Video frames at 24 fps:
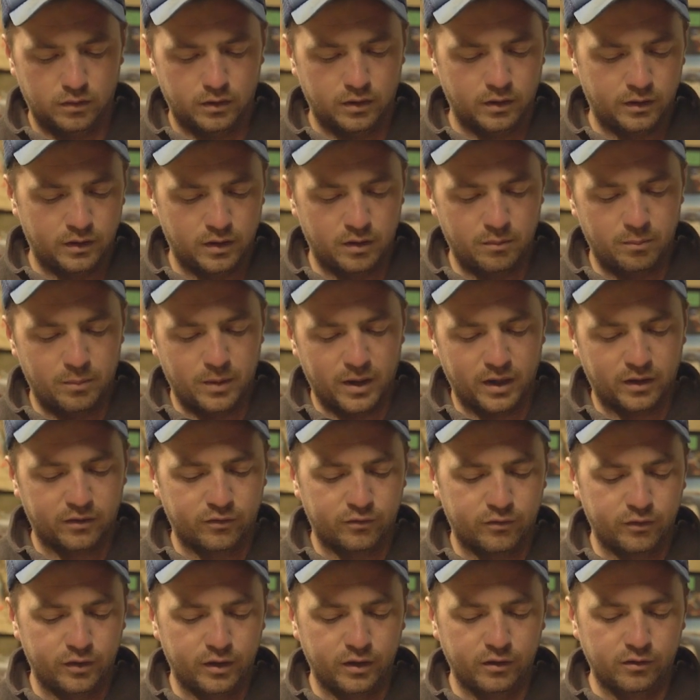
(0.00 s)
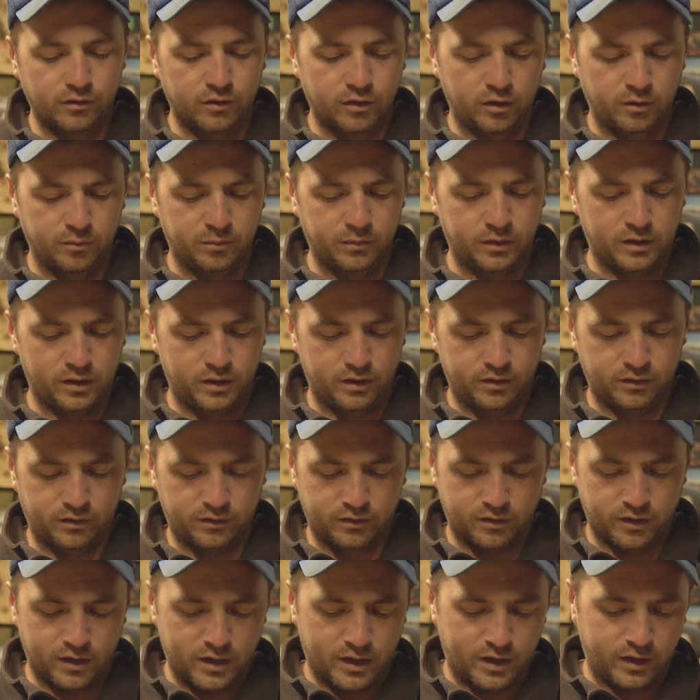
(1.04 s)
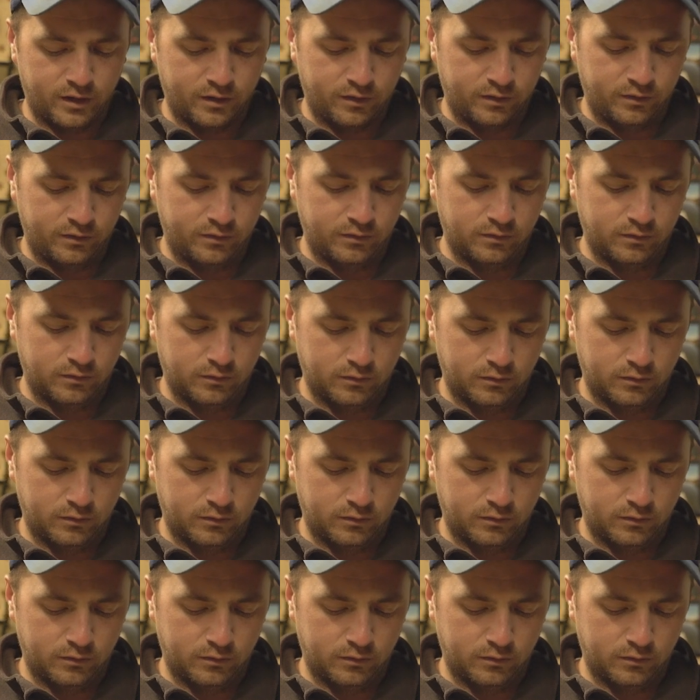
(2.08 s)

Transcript: and then back through your loop that you just created.